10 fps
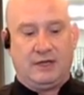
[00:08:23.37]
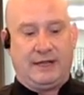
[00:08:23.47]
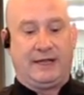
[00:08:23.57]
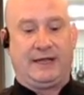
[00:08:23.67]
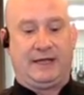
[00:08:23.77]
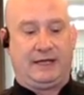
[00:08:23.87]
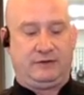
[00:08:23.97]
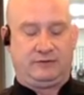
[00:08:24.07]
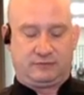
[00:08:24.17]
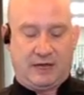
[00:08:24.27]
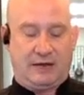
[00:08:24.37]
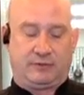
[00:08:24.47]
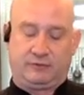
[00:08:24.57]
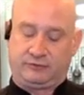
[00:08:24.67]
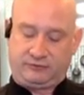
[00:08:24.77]
and
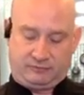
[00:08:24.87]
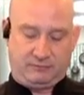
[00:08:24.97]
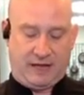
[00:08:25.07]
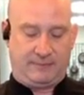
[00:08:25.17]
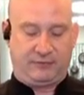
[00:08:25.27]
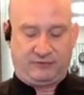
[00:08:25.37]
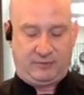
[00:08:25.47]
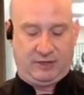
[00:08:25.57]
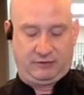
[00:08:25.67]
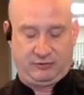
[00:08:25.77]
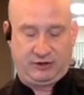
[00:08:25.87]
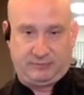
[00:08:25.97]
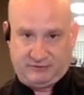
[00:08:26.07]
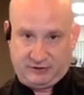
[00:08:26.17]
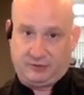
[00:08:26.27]
ours happens to make a really
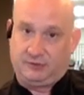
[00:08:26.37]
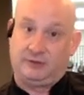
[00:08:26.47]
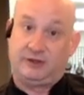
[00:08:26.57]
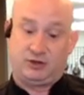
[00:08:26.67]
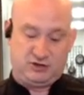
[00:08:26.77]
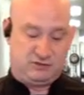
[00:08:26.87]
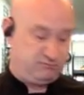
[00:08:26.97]
particularly good